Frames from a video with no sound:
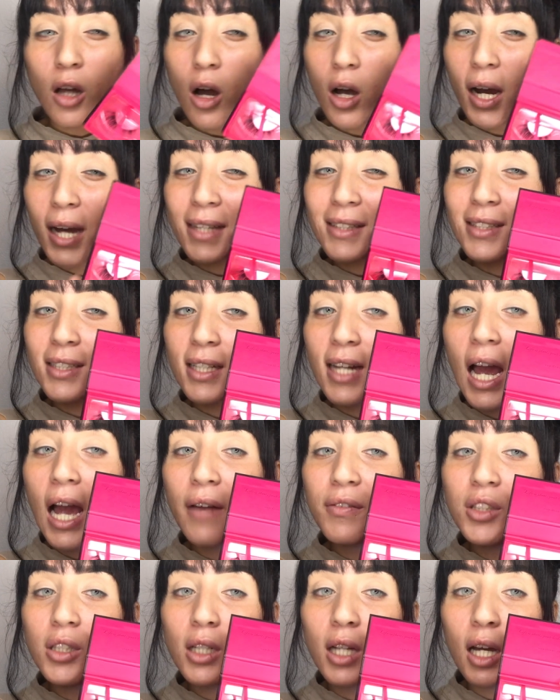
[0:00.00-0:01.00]
long. I did
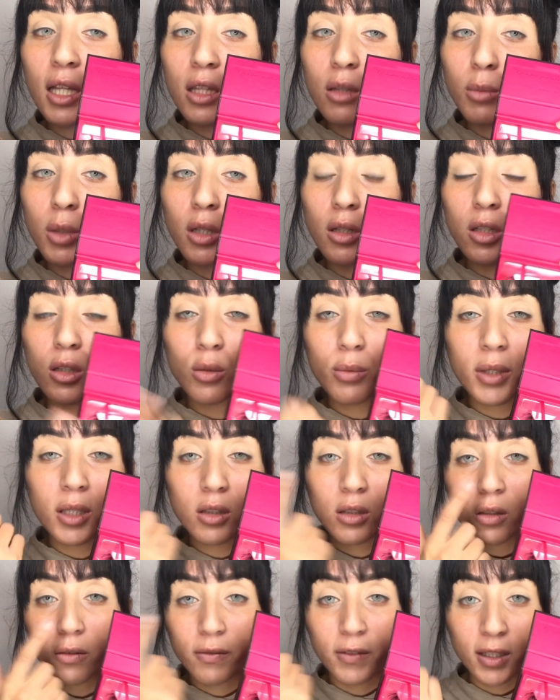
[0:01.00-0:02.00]
have to cut them a little
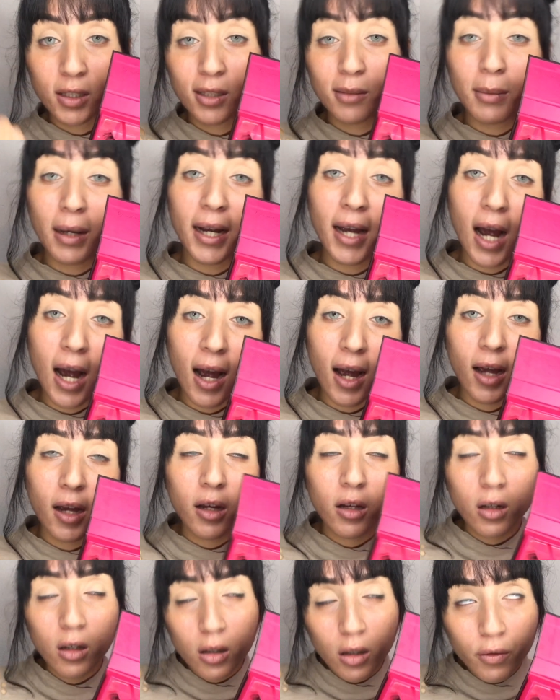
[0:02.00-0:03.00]
bit to fit to my
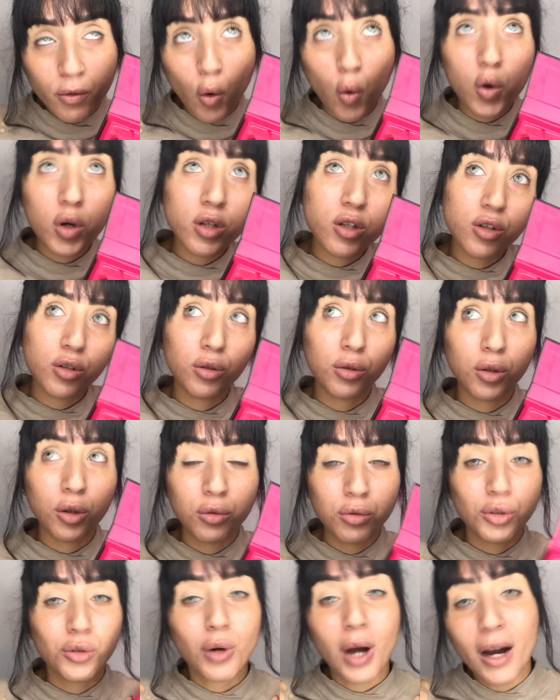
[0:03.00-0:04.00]
eye. Of course, you
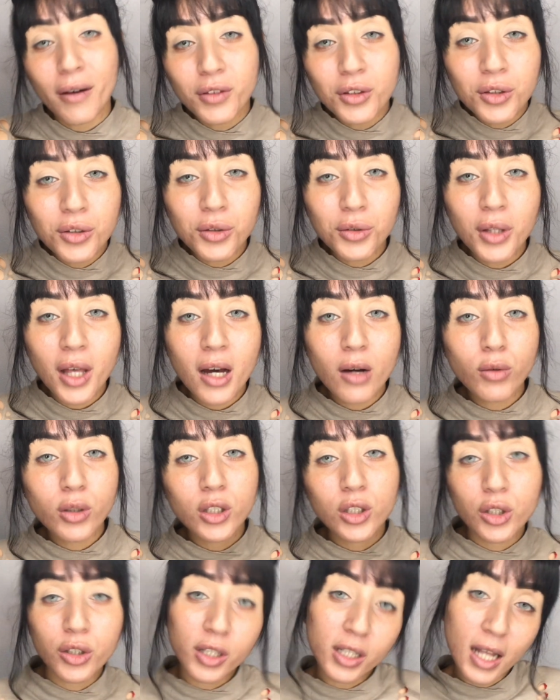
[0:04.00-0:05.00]
know you have to do that with
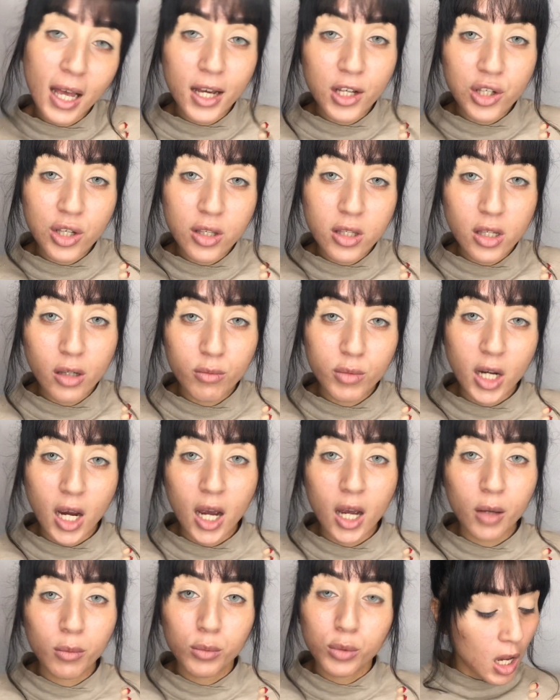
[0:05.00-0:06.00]
certain lashes
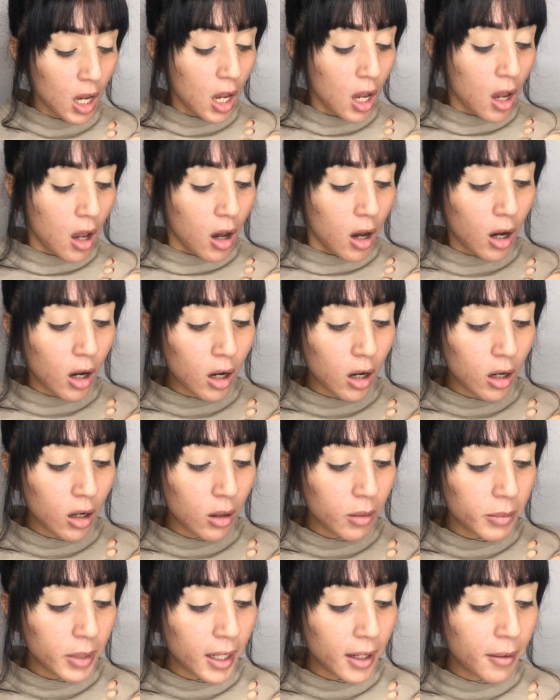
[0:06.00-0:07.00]
sometimes.
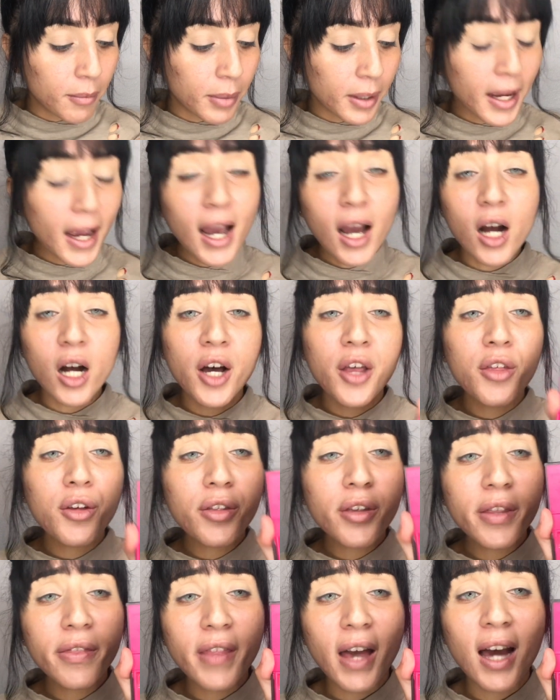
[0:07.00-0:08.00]
But yeah,
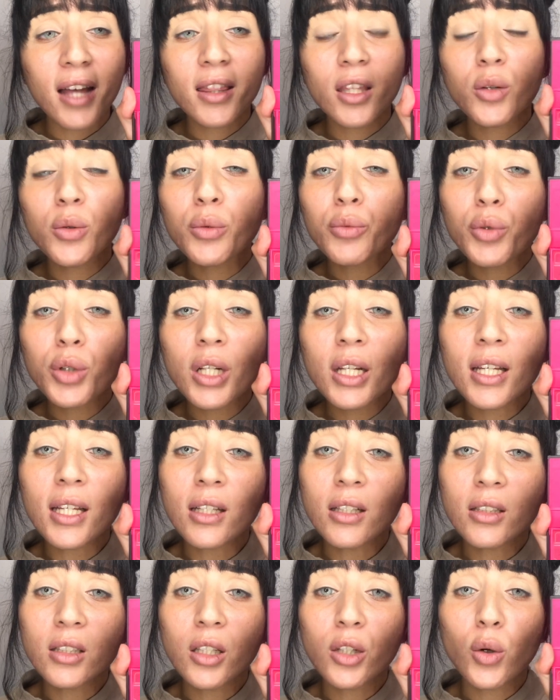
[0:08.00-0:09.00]
other than that, they were really
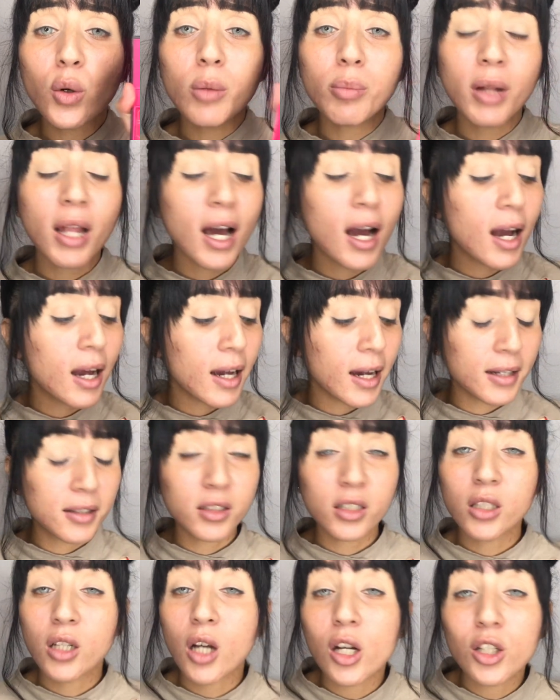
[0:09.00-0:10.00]
easy to apply.
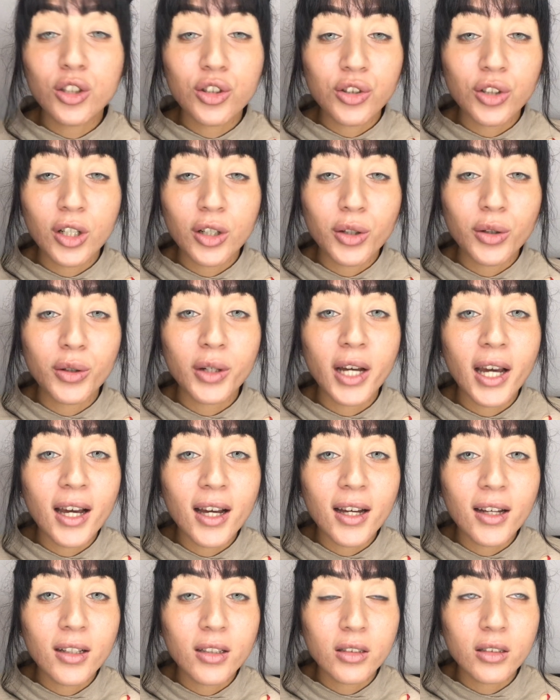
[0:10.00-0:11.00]
I did not struggle,
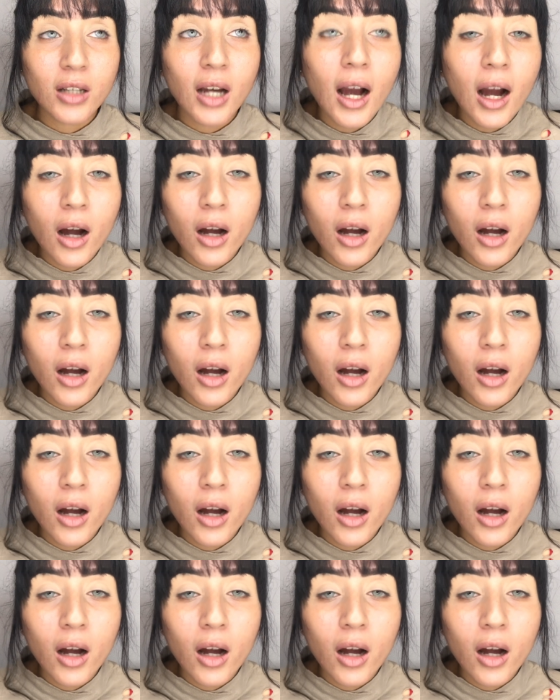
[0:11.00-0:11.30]
and